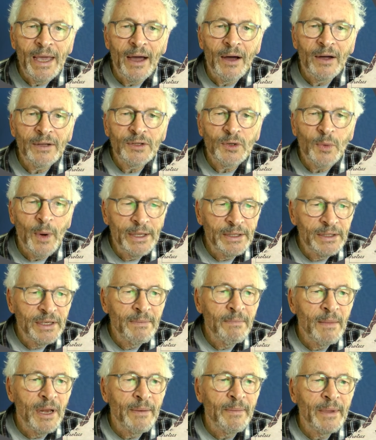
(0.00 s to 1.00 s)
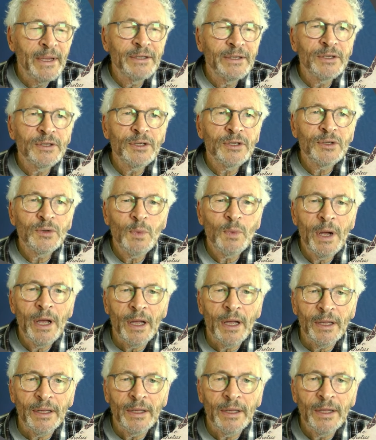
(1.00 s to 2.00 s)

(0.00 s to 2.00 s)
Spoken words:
20 millimeters as well.